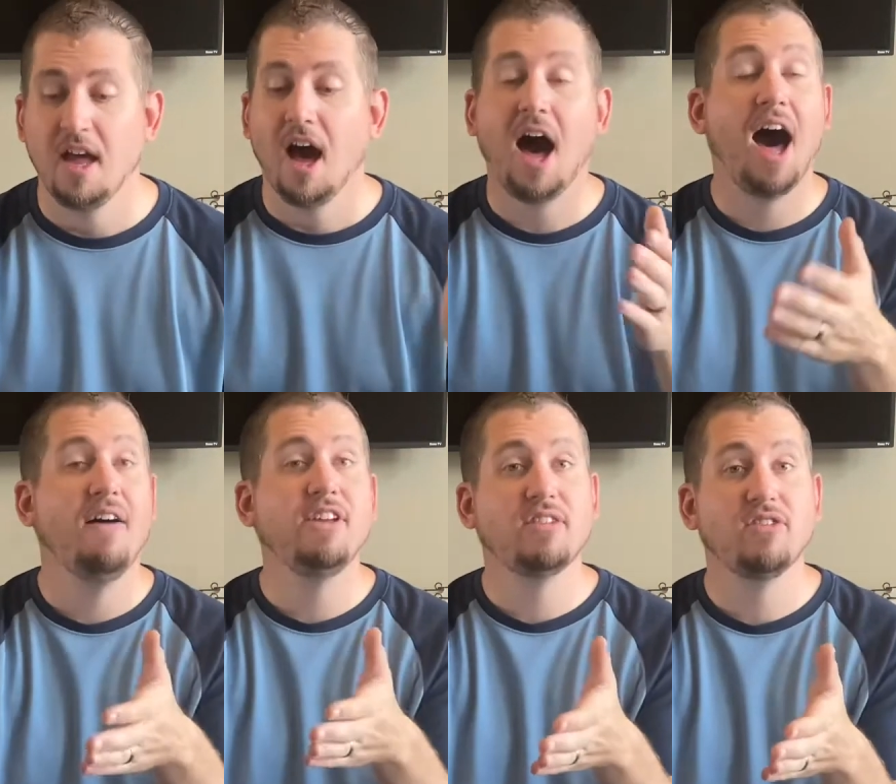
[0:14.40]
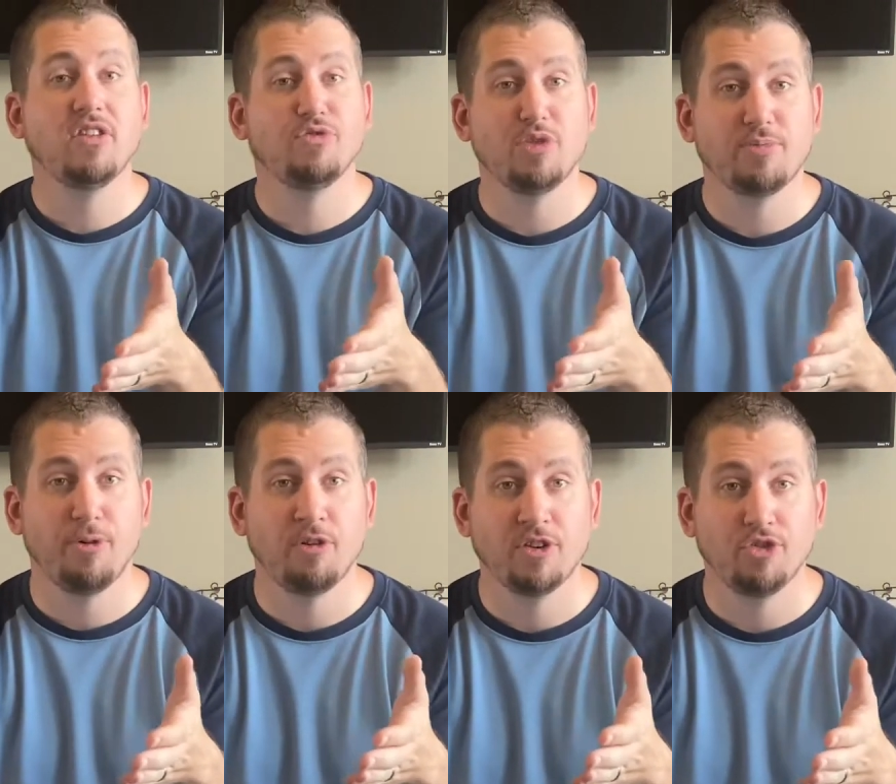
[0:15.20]
Obviously, the Switch Pro
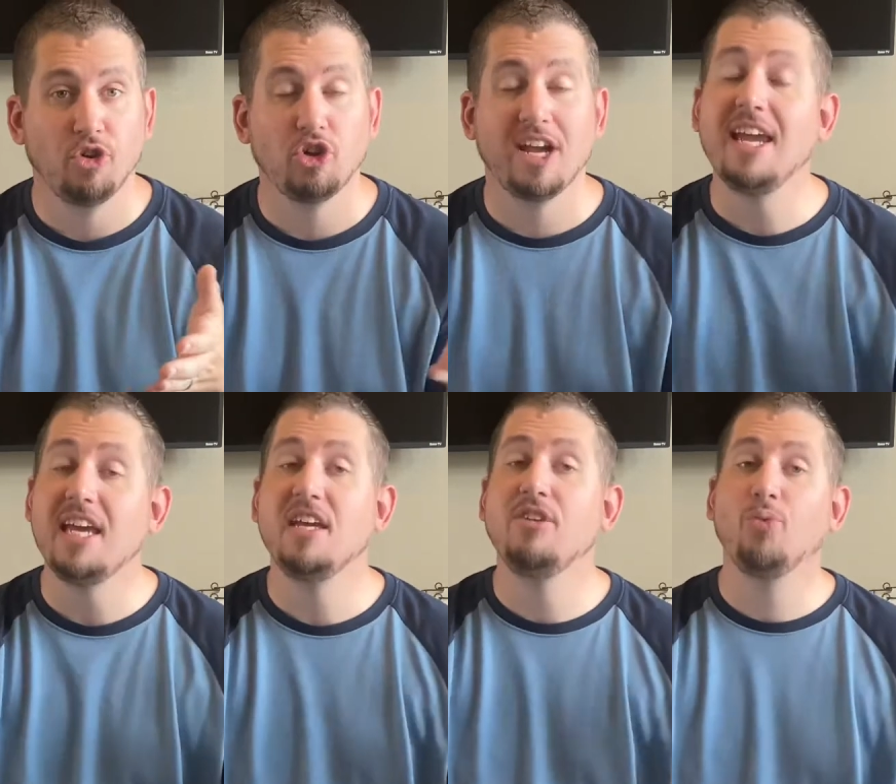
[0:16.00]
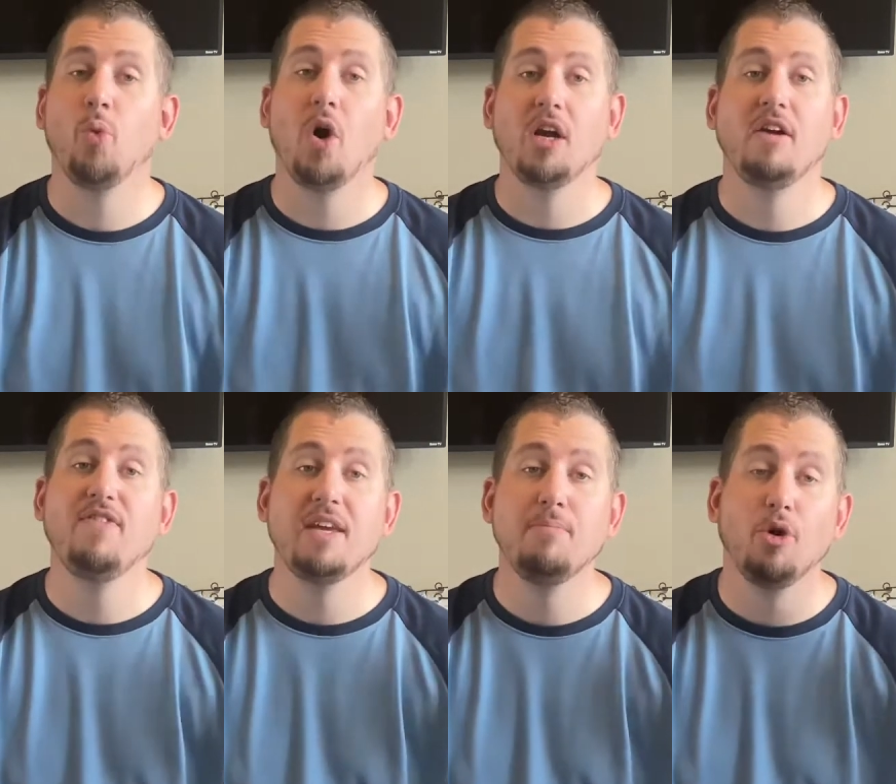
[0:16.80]
controller is one of
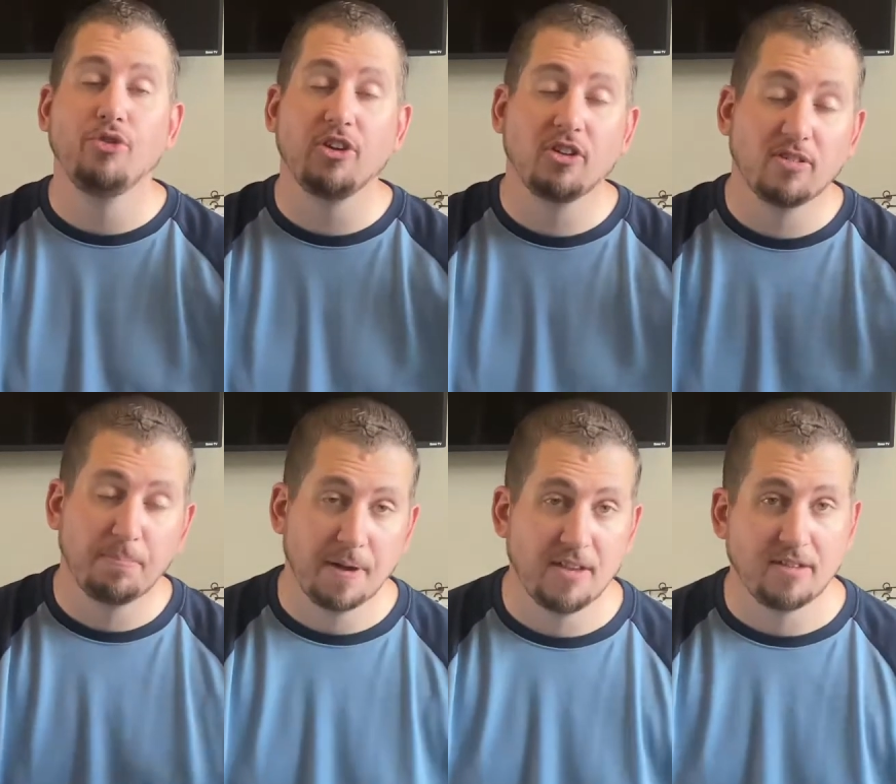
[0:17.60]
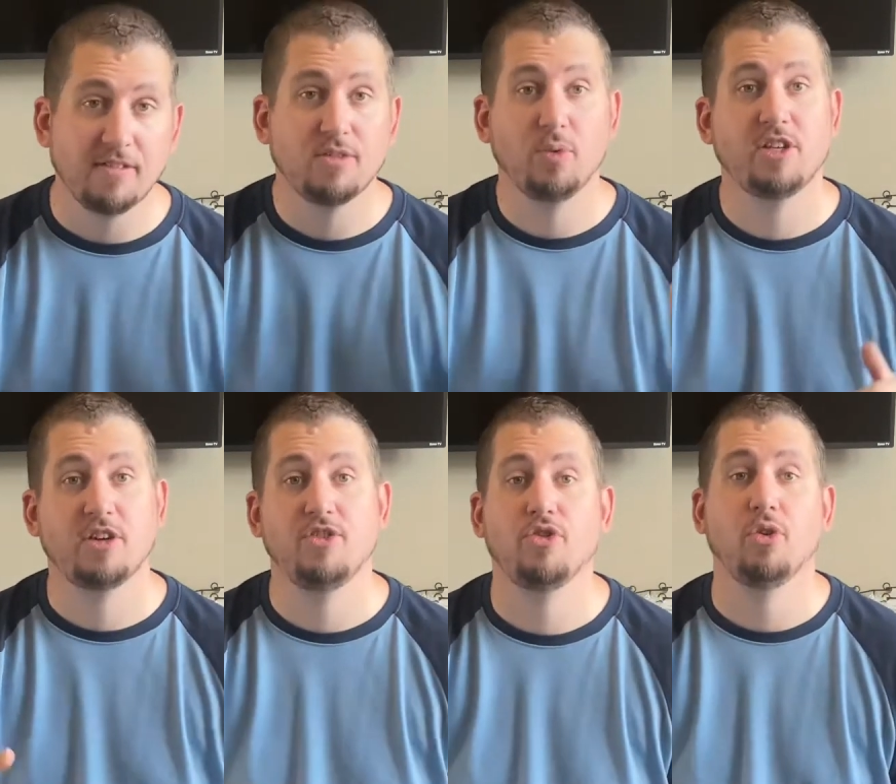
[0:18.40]
the most expensive Switch
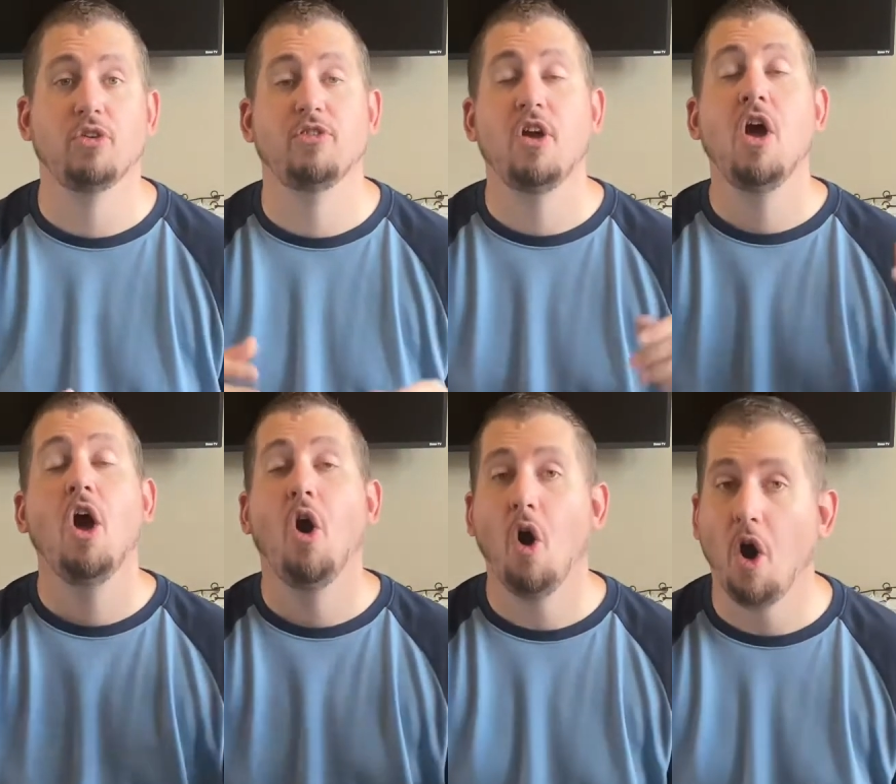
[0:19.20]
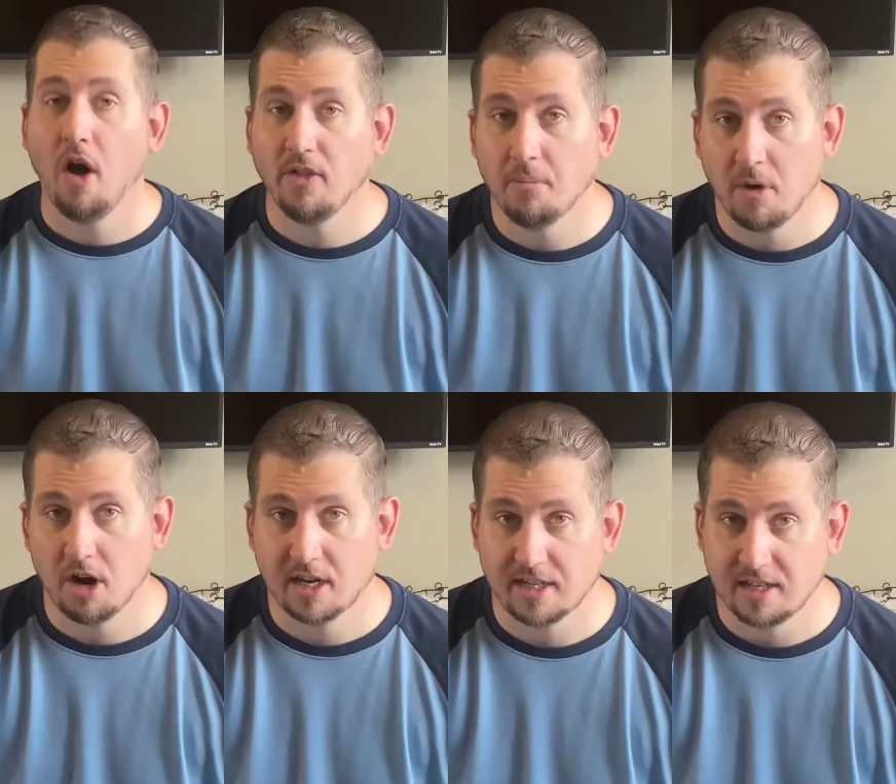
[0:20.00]
controllers on the
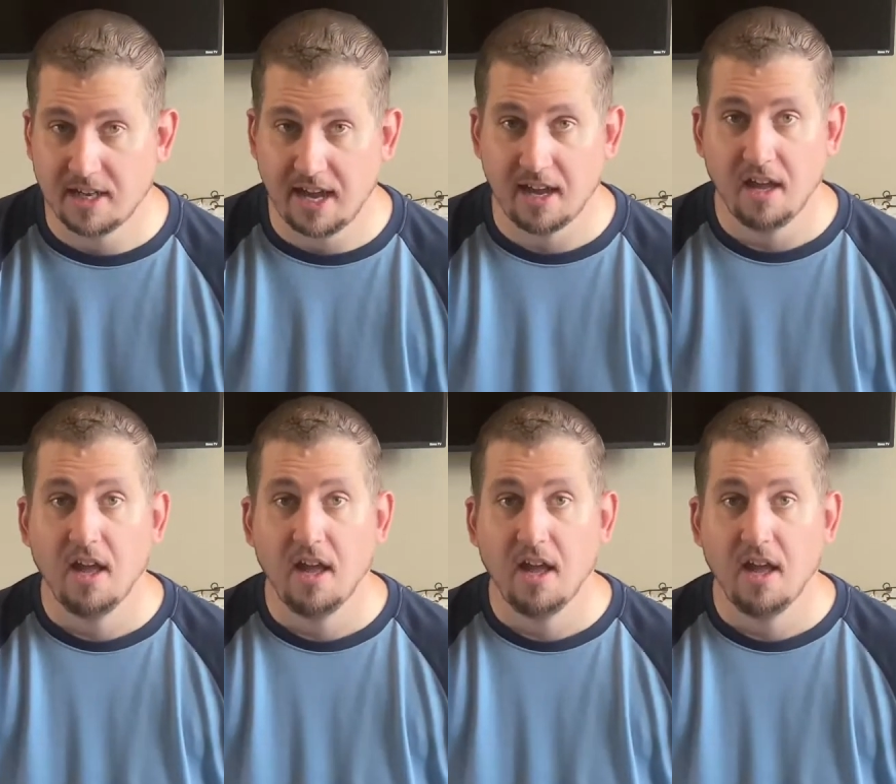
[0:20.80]
market today.